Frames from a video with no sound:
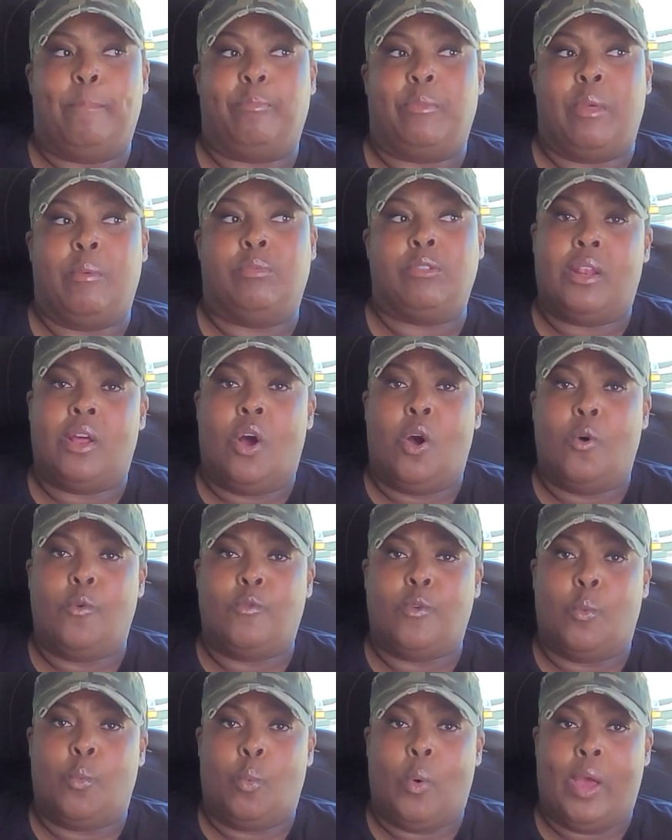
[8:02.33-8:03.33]
It was
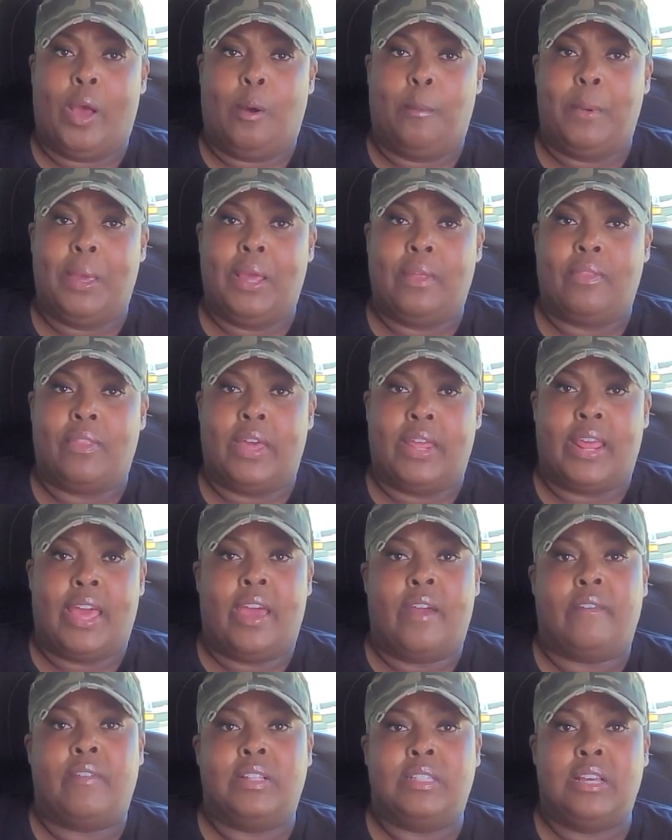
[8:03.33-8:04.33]
overwhelming that
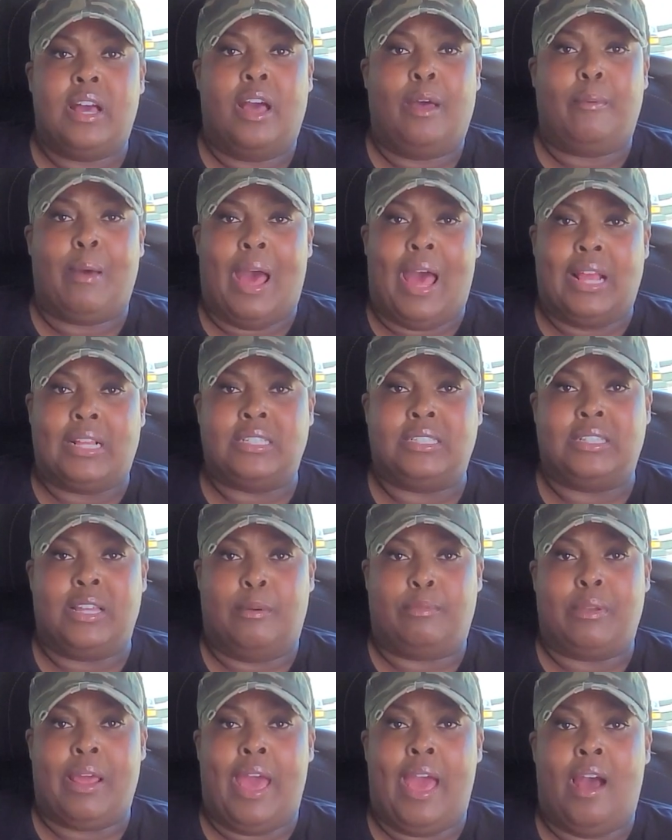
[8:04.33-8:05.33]
every time I
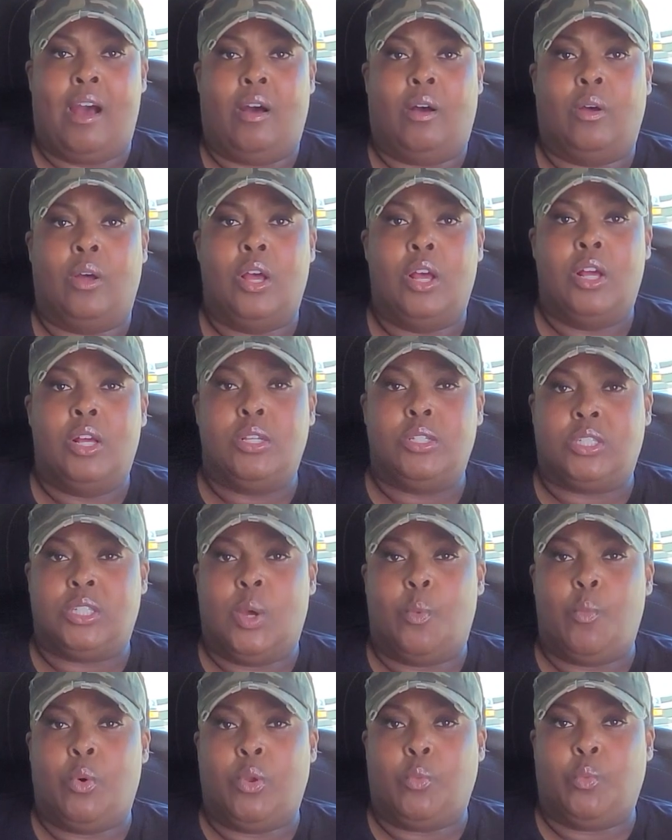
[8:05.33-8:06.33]
stepped out,
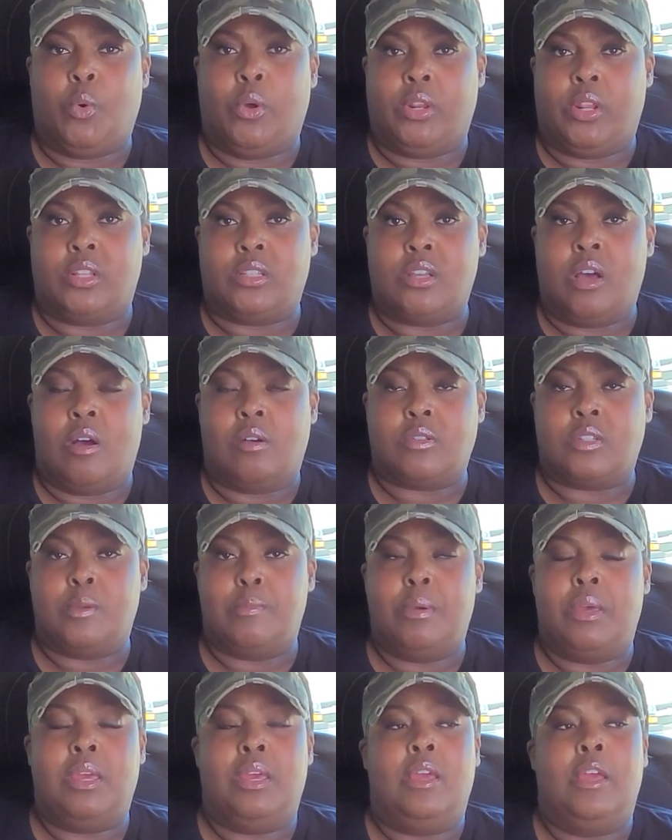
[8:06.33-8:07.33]
someone wanted to talk to
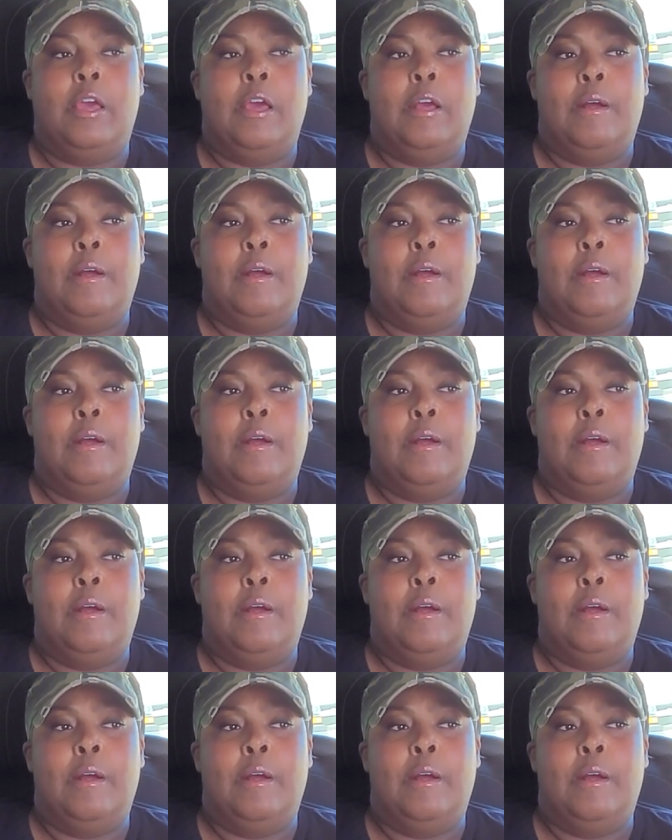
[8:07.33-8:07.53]
me.